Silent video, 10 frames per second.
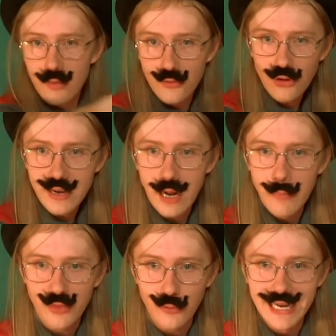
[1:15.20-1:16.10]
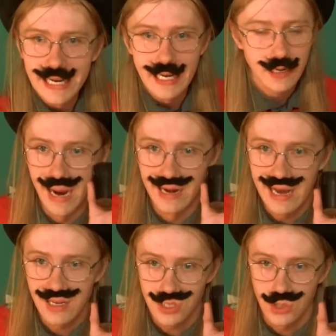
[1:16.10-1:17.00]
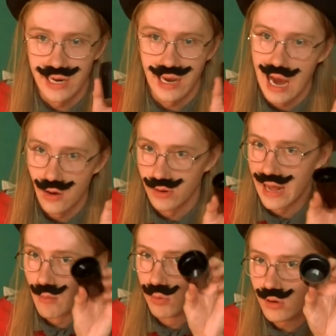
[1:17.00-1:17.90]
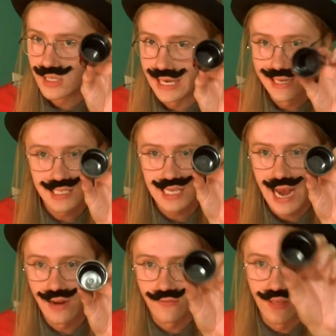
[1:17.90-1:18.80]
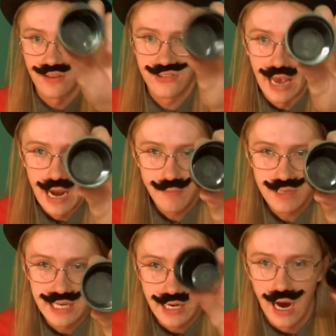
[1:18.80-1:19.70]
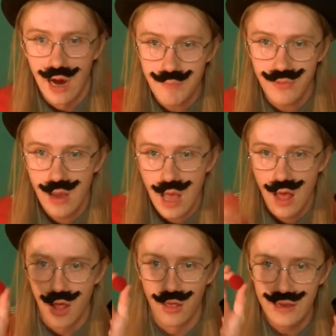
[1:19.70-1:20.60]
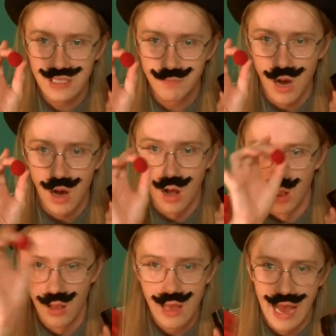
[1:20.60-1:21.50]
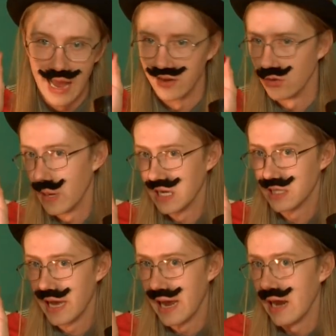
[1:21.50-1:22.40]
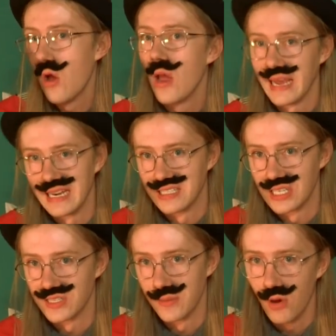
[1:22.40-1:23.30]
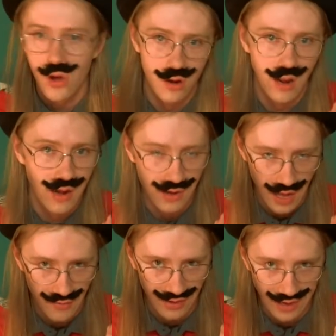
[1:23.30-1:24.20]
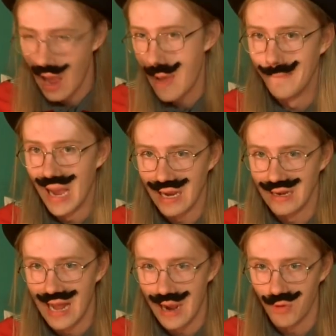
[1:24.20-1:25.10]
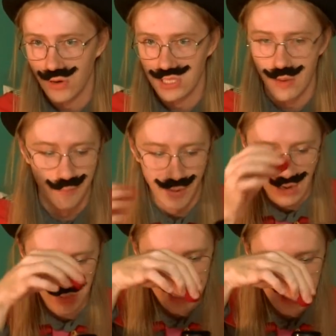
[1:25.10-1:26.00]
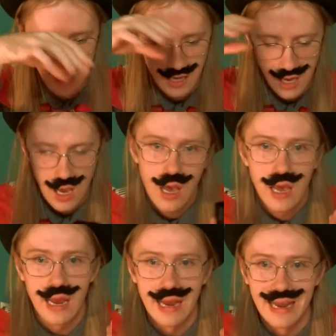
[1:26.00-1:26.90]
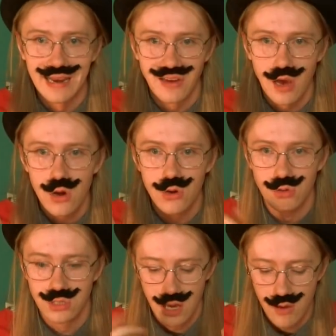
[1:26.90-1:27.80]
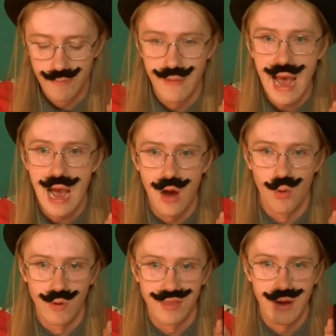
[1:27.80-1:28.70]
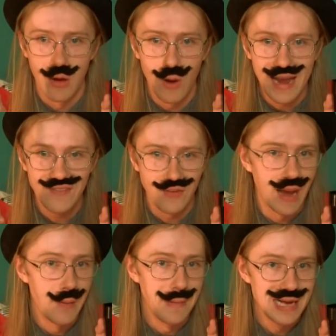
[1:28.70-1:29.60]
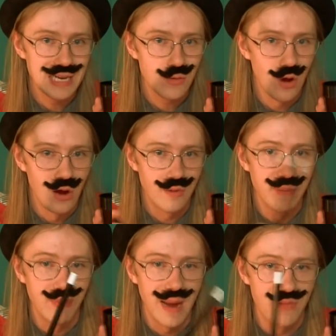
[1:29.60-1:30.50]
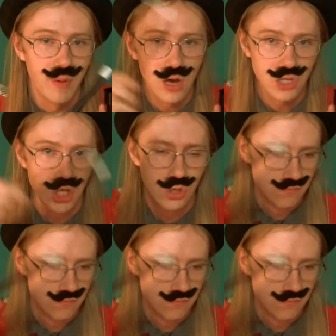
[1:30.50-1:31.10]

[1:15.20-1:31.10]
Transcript: trick number 3, for my next trick, I will now put inside of this empty cup this ball. And you may say, it is just a ball. Nothing magnanimous about it. In it goes. Now, with my wave of my magic wand, bish bash bosh,